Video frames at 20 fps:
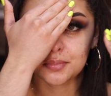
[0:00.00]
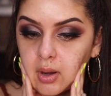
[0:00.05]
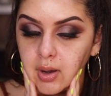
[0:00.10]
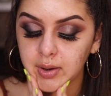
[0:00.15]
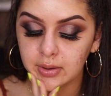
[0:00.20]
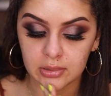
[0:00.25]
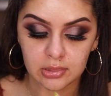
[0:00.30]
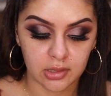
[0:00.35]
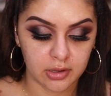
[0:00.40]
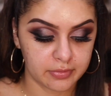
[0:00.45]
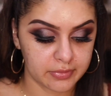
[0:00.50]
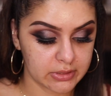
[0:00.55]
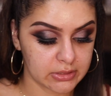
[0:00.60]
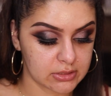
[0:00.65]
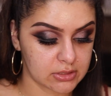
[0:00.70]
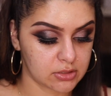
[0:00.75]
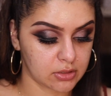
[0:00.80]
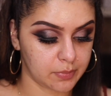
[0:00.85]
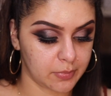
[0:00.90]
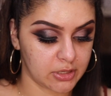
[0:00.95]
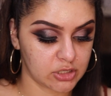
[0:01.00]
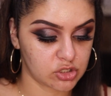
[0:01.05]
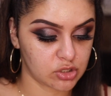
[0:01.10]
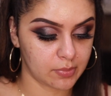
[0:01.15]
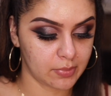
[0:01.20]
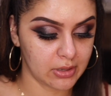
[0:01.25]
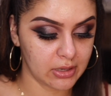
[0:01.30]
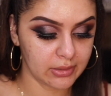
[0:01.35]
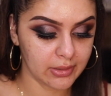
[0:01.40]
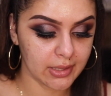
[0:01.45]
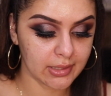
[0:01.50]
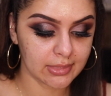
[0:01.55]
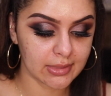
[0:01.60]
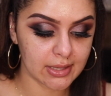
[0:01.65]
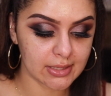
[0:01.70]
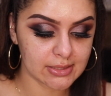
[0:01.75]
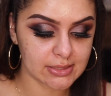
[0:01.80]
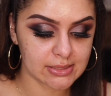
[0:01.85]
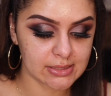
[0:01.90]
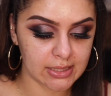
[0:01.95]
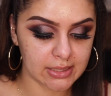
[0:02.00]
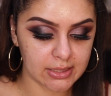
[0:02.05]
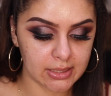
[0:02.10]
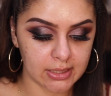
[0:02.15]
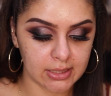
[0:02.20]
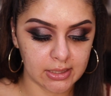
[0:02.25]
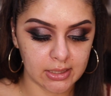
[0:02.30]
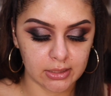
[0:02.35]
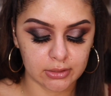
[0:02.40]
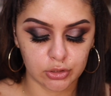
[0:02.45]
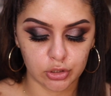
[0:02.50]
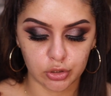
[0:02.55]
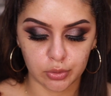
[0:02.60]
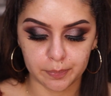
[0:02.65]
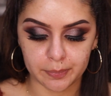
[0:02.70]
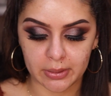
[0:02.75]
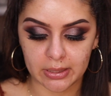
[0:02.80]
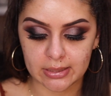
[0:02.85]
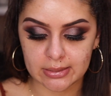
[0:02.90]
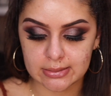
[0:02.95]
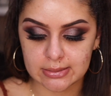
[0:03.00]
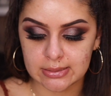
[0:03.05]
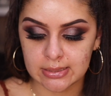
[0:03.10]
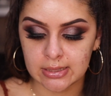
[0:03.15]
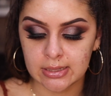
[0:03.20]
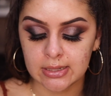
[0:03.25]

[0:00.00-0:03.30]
I love it so much. I'm gonna let that sink in a little bit